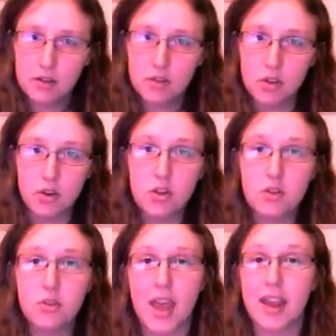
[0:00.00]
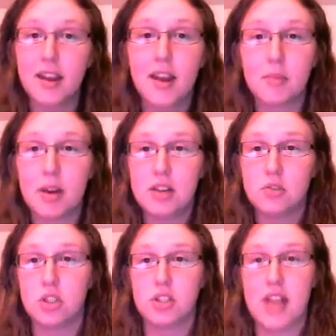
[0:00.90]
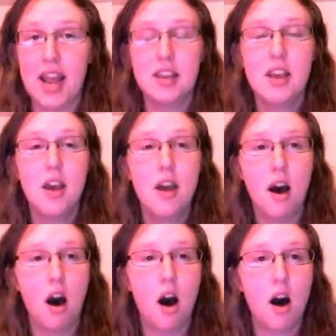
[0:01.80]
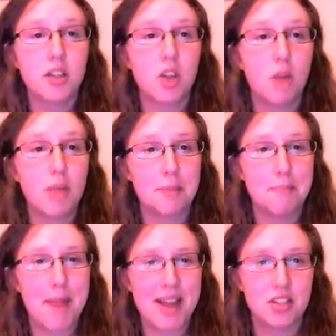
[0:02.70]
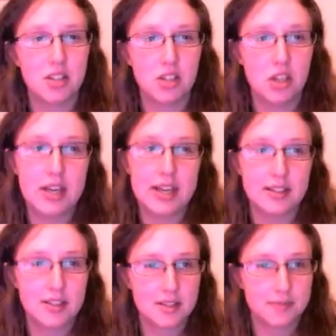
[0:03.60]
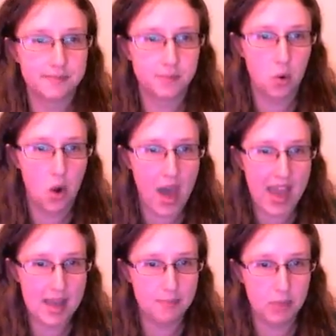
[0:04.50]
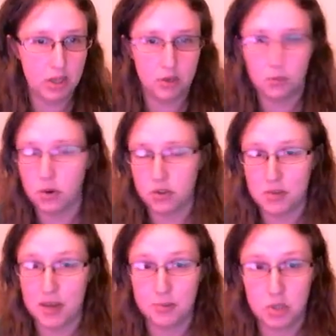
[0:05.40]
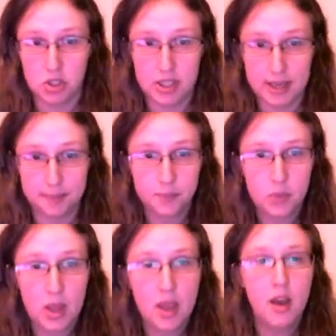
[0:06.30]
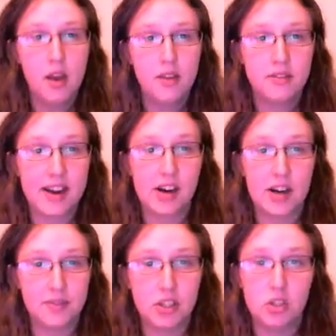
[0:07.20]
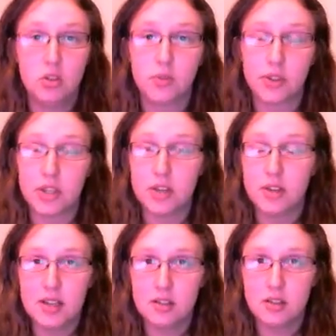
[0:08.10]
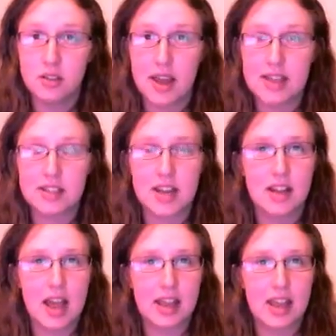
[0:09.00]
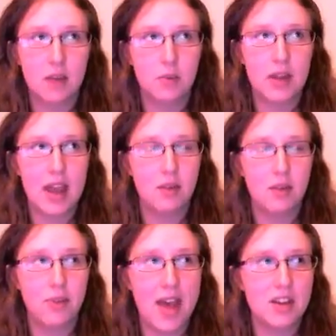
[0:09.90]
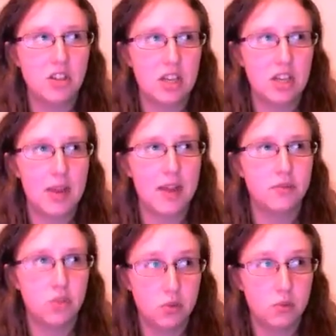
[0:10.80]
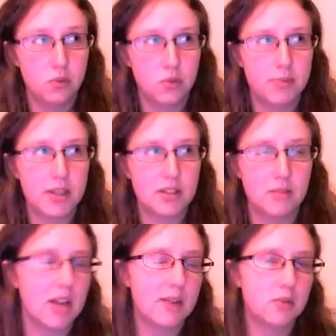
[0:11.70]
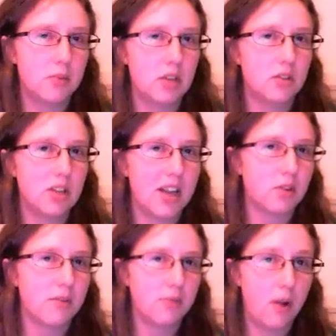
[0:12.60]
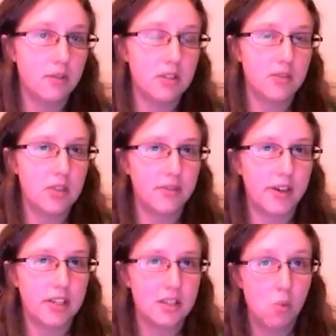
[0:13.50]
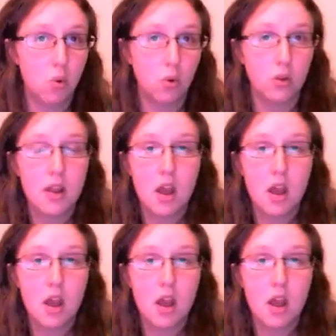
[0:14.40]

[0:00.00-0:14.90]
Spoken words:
The new thing I'm going to introduce today are atomic mass units, or AMU, or sometimes just U. They are a very useful unit. It's kind of like how we have for energy, we have joules, but sometimes we use electron volts if it's a very small